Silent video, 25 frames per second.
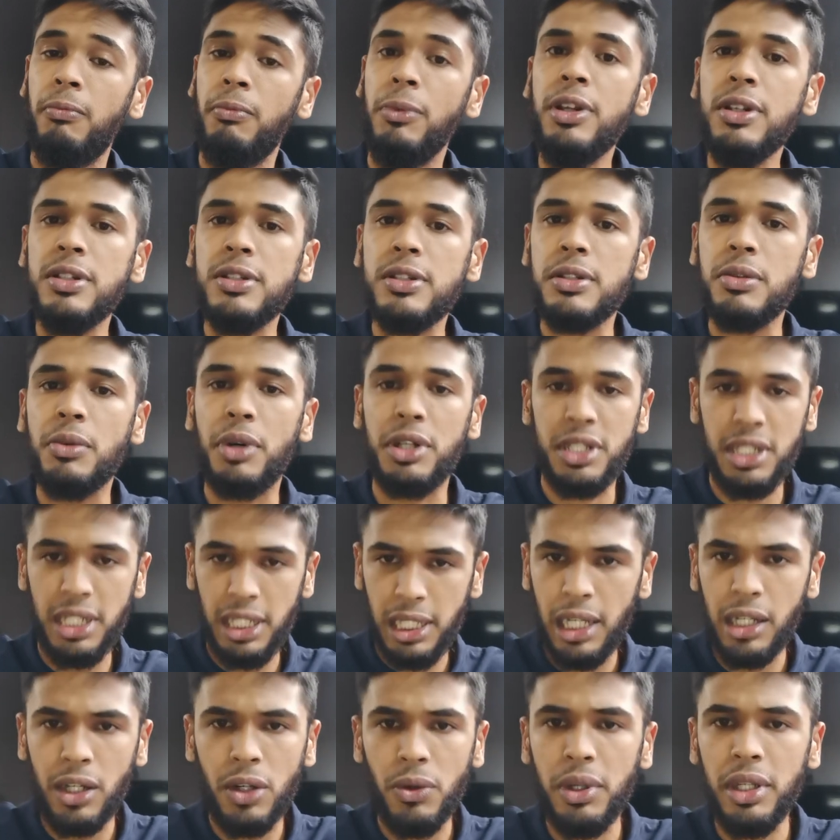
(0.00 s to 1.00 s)
Yes,
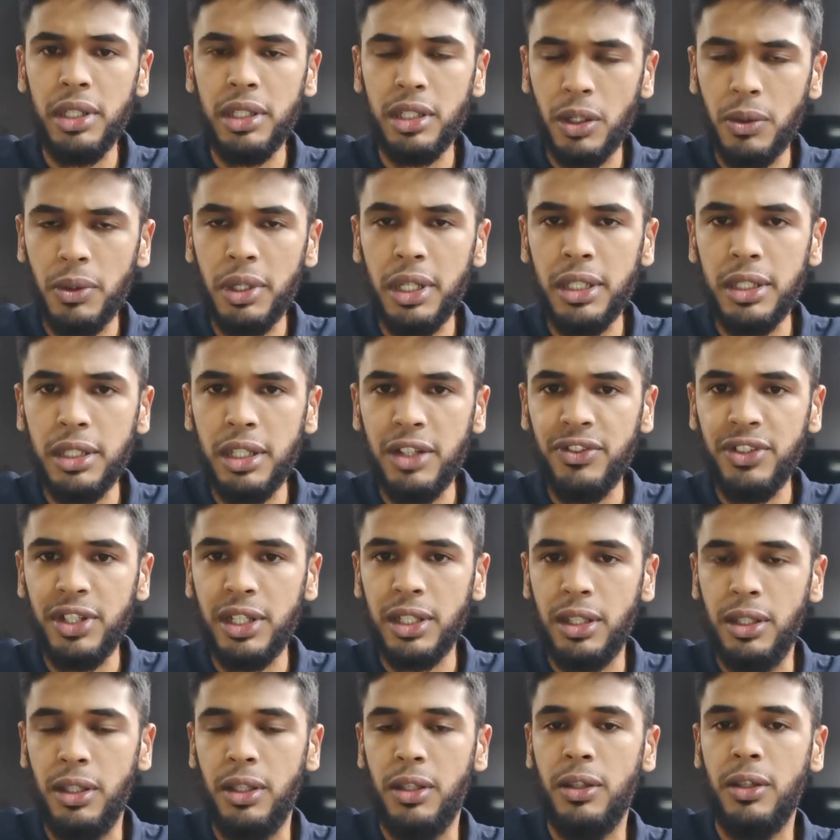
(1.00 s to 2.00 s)
Wasila, go ahead,
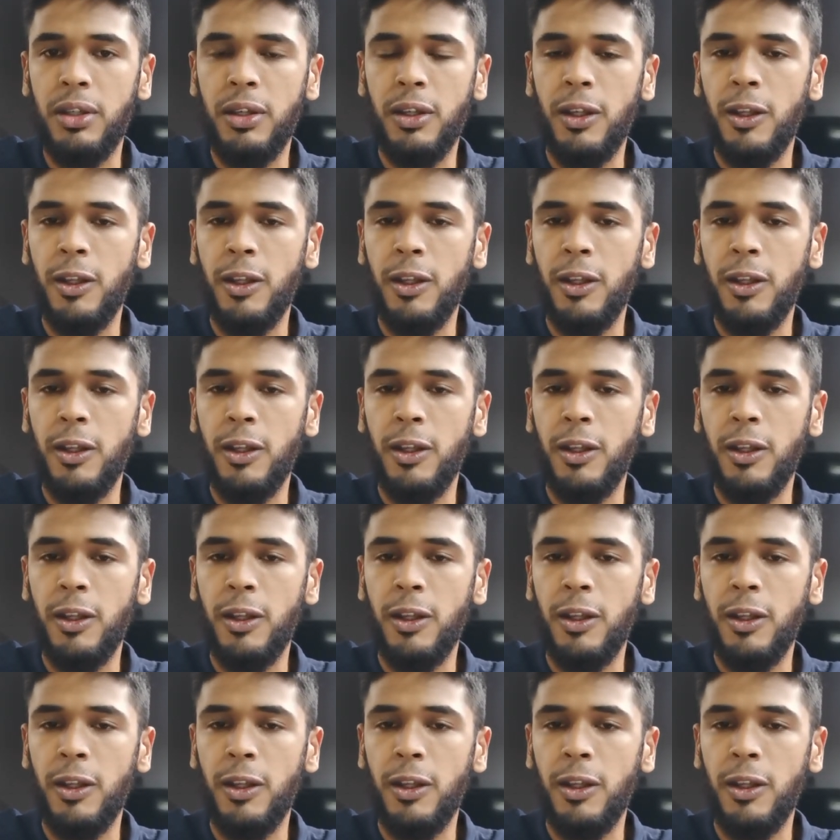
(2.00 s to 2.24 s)
definitely.